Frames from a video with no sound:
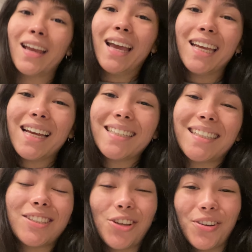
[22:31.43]
Hey
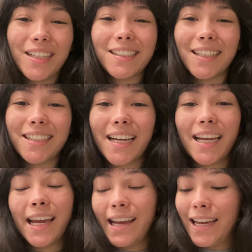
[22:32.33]
guys, so it is
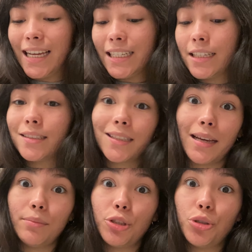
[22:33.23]
Sunday and it is
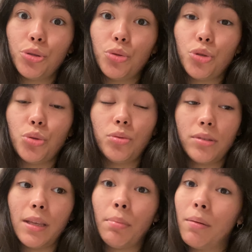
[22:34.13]
time to use
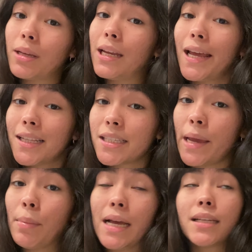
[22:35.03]
the pumpkin
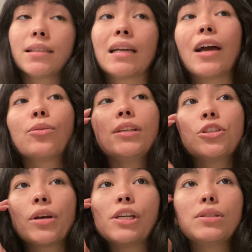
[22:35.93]
enzyme mask. I only
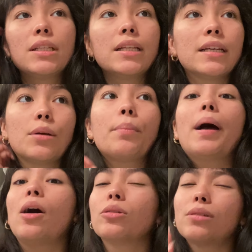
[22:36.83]
try using it
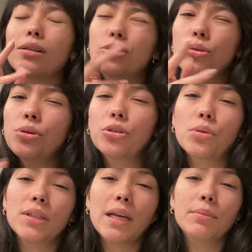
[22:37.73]
about two to
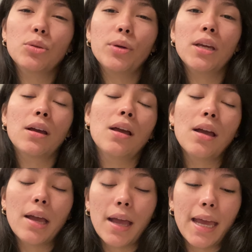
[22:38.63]
three times a week
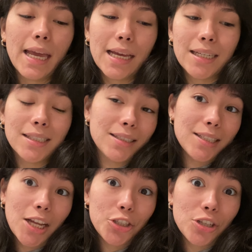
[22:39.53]
and
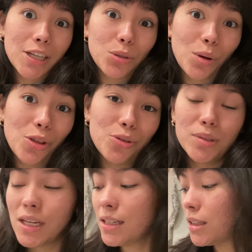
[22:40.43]
today is one of those
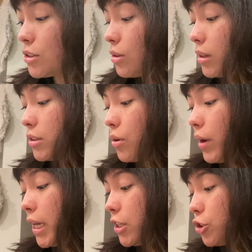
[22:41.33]
days. So let's go
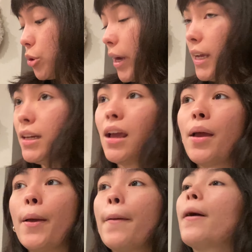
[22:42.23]
ahead and try it.
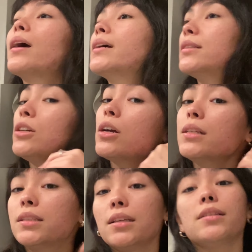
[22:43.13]
As you can
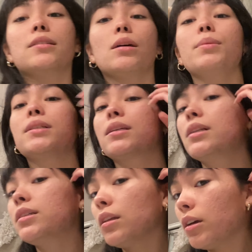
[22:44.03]
see, this is how my skin
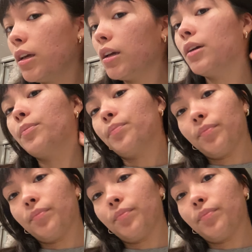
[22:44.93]
is looking